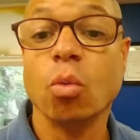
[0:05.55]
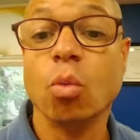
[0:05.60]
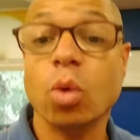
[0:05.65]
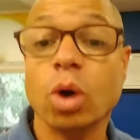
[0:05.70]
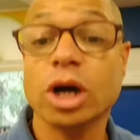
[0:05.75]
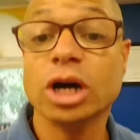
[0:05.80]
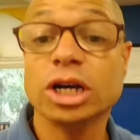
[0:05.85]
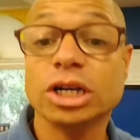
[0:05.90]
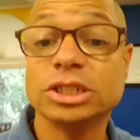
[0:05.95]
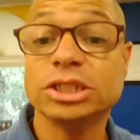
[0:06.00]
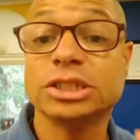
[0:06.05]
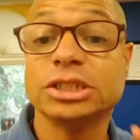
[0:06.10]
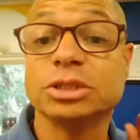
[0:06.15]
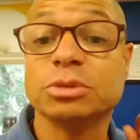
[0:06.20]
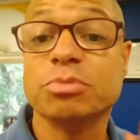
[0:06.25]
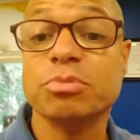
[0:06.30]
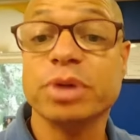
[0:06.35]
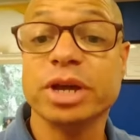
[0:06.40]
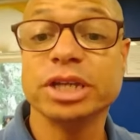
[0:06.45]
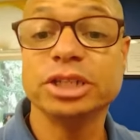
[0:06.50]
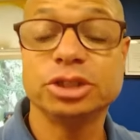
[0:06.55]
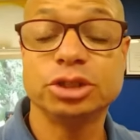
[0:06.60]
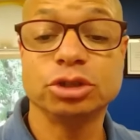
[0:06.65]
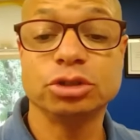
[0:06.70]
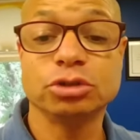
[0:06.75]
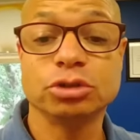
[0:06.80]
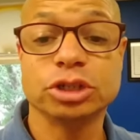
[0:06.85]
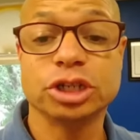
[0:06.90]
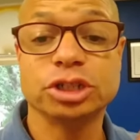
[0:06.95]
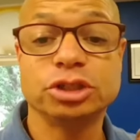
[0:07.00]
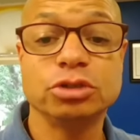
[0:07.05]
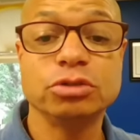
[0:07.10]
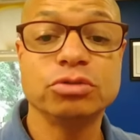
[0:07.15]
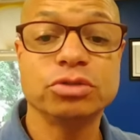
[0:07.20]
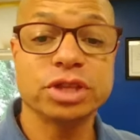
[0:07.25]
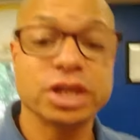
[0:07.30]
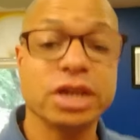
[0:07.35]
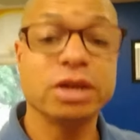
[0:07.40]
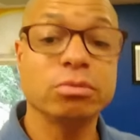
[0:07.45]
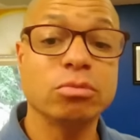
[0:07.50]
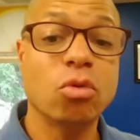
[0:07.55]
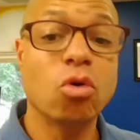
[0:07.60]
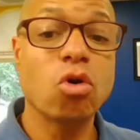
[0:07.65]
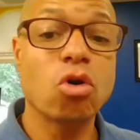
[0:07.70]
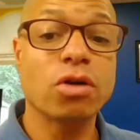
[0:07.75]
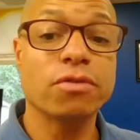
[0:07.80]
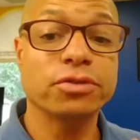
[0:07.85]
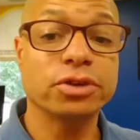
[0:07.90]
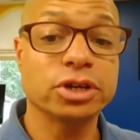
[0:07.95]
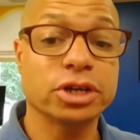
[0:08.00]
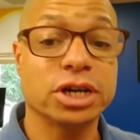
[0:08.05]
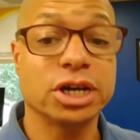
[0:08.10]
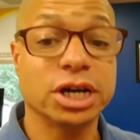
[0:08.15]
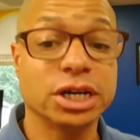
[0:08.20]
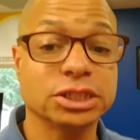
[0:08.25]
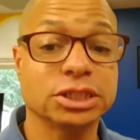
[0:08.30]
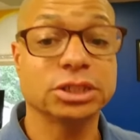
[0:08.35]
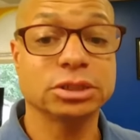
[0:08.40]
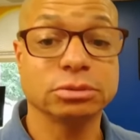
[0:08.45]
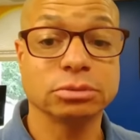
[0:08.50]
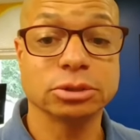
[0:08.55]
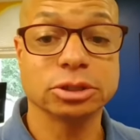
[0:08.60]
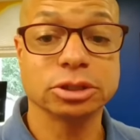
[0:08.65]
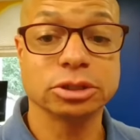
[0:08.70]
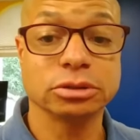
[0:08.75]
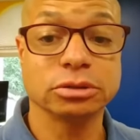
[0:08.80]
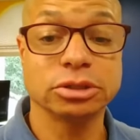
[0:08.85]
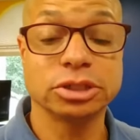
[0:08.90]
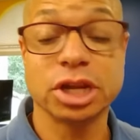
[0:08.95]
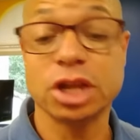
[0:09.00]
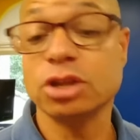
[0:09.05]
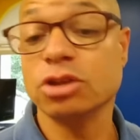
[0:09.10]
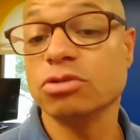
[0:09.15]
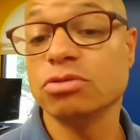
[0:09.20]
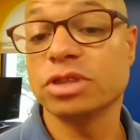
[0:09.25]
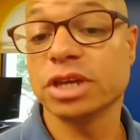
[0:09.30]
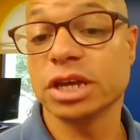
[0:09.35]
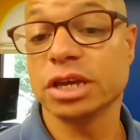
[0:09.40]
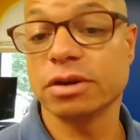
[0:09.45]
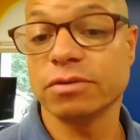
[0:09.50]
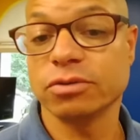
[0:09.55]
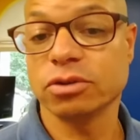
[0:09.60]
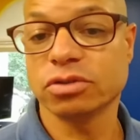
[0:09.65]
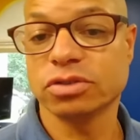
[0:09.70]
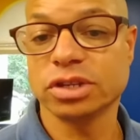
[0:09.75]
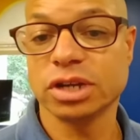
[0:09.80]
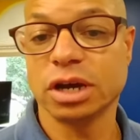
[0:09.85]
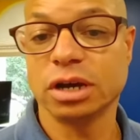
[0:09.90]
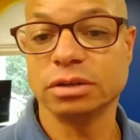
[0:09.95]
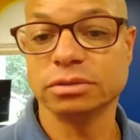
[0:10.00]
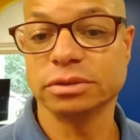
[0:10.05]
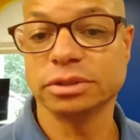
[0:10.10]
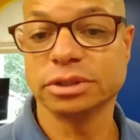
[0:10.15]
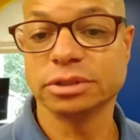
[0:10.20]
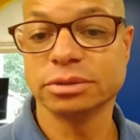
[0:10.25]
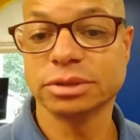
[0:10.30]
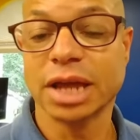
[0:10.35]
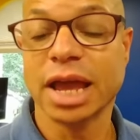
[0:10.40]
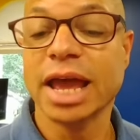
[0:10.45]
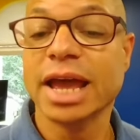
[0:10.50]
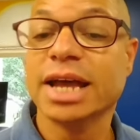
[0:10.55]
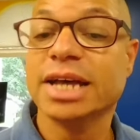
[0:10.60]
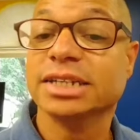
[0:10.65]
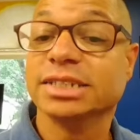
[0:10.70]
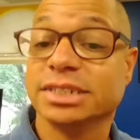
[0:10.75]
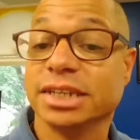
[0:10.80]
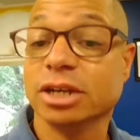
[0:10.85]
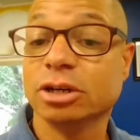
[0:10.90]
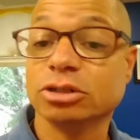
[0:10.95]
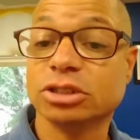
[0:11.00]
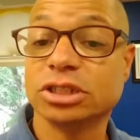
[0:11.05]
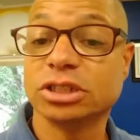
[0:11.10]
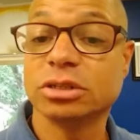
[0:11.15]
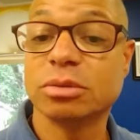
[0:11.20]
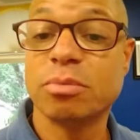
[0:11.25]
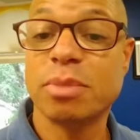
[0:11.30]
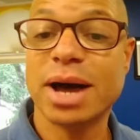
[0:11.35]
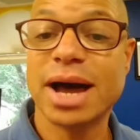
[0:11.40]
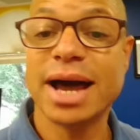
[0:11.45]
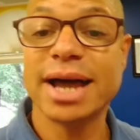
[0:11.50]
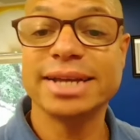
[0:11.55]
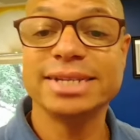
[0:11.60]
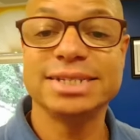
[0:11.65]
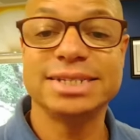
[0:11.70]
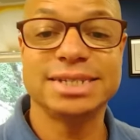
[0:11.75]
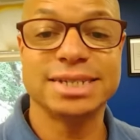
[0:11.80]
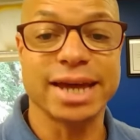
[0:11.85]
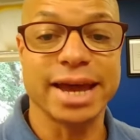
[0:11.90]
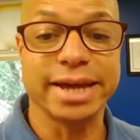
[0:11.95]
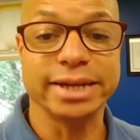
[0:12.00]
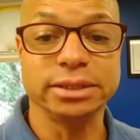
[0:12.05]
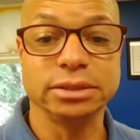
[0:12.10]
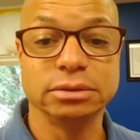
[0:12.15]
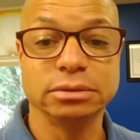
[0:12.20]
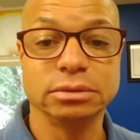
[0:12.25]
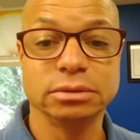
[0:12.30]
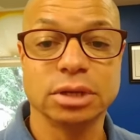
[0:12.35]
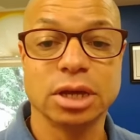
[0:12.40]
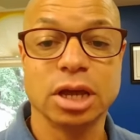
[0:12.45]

was to make sure that you think more of your customer than you think of yourselves. Sales is a mindset.